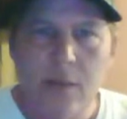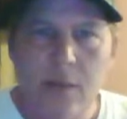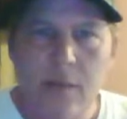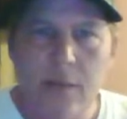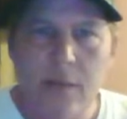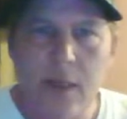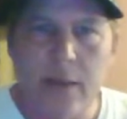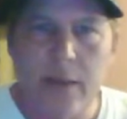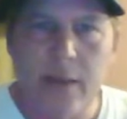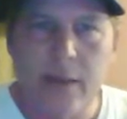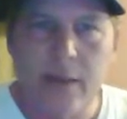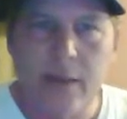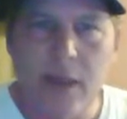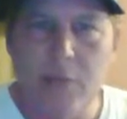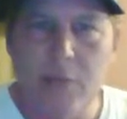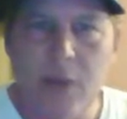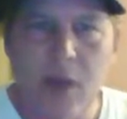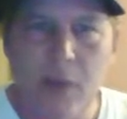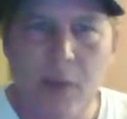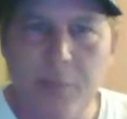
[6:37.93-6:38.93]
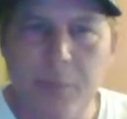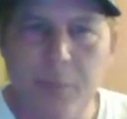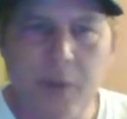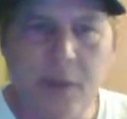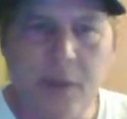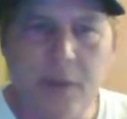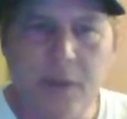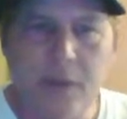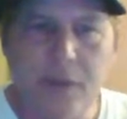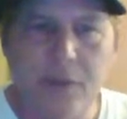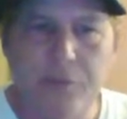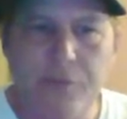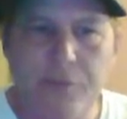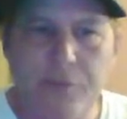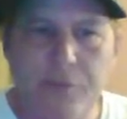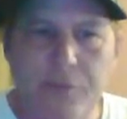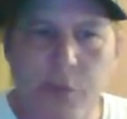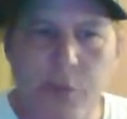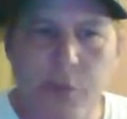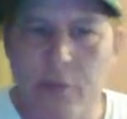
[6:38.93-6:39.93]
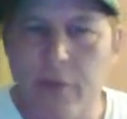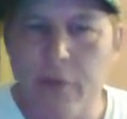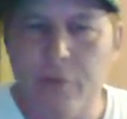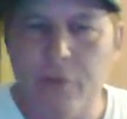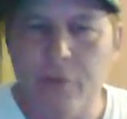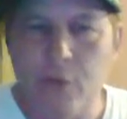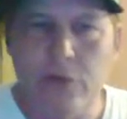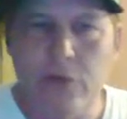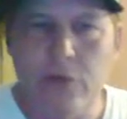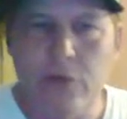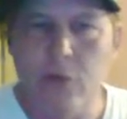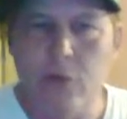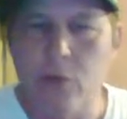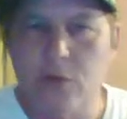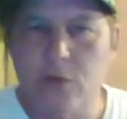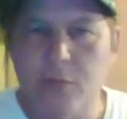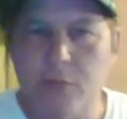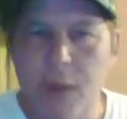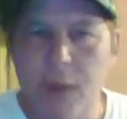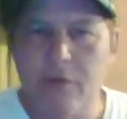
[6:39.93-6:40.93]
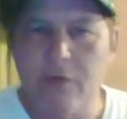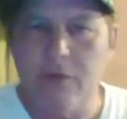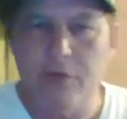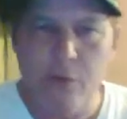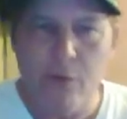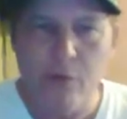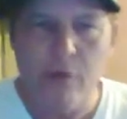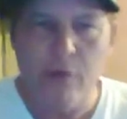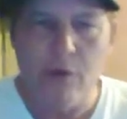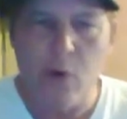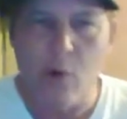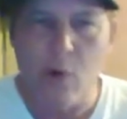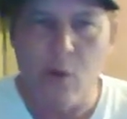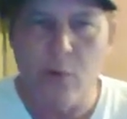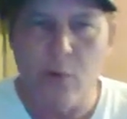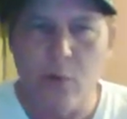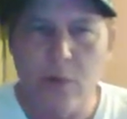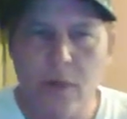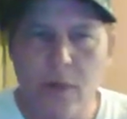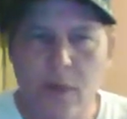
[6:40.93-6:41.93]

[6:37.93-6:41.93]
then hit me up, because if you use my referral code,